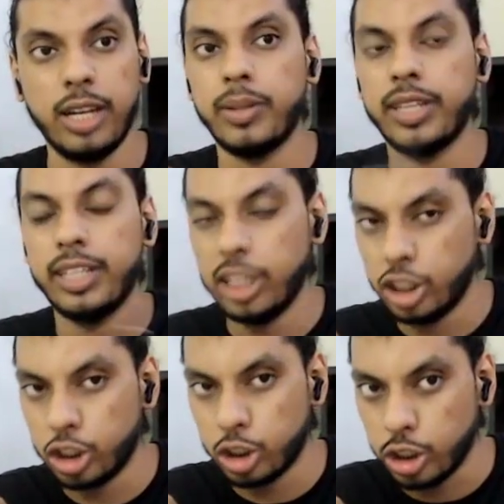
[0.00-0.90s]
but they
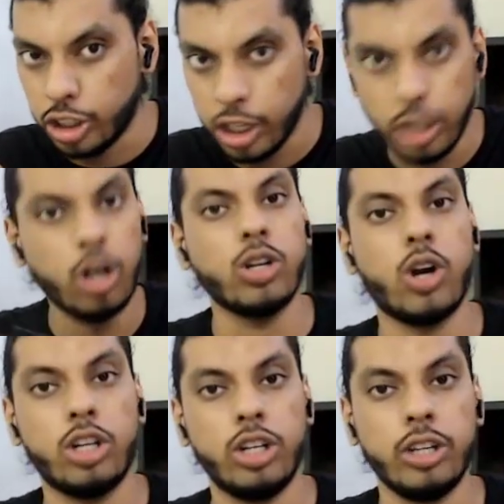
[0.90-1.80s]
just did not
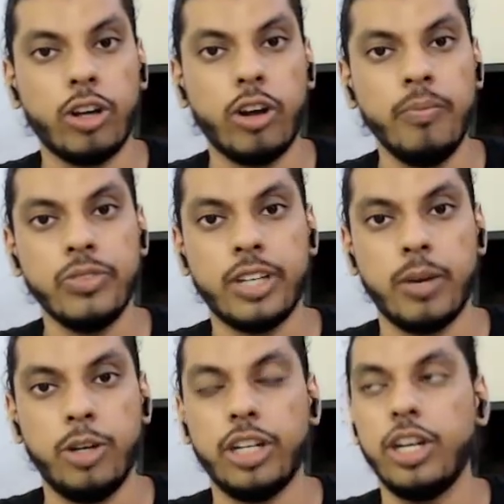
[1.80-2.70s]
got into your
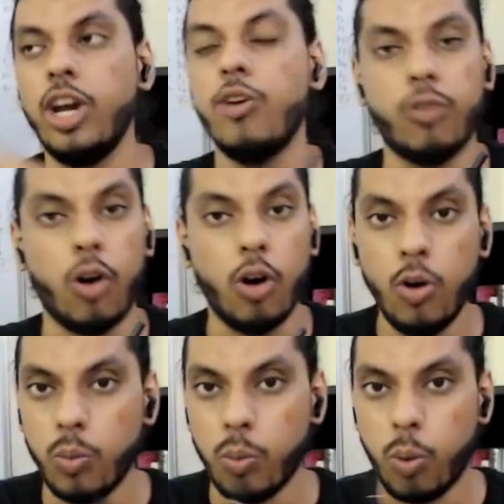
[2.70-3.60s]
community for
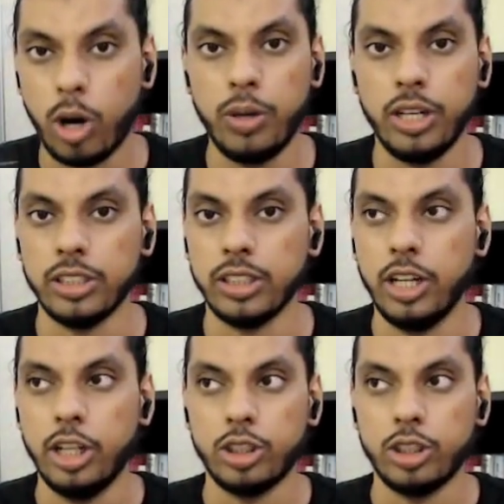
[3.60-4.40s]
whatever reason.